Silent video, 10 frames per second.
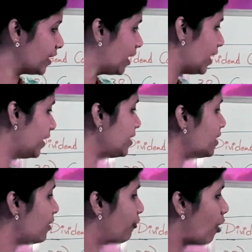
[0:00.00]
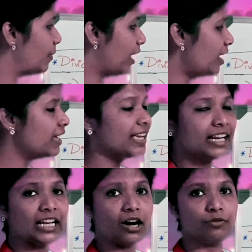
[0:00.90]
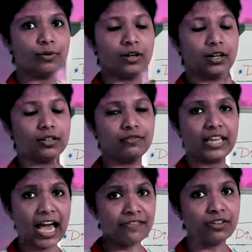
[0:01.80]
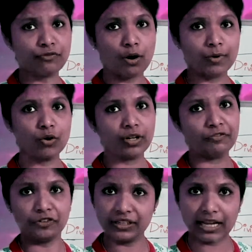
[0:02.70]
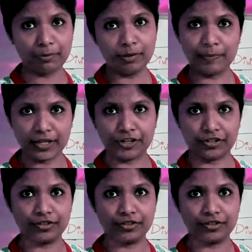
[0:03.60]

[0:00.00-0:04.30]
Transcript: This is the formula. Now we have the formula only for double period